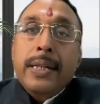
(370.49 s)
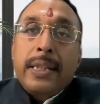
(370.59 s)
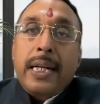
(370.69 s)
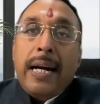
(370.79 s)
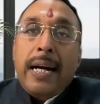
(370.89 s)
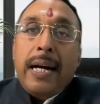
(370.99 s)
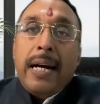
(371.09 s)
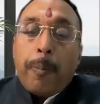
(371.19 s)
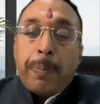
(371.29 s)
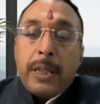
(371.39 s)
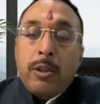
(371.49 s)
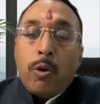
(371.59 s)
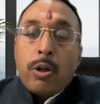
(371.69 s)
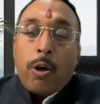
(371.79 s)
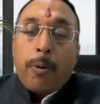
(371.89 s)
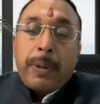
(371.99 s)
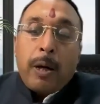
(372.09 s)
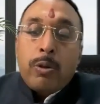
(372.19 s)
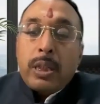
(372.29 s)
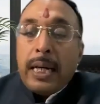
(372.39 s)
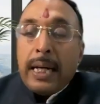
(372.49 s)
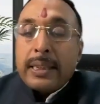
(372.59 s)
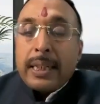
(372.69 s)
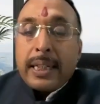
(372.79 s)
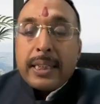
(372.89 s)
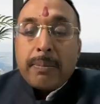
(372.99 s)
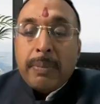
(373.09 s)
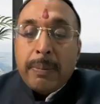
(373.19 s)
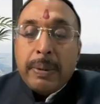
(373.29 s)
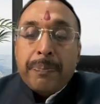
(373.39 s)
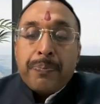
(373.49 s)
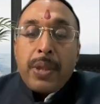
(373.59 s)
they have to opt in or opt out as the case may be.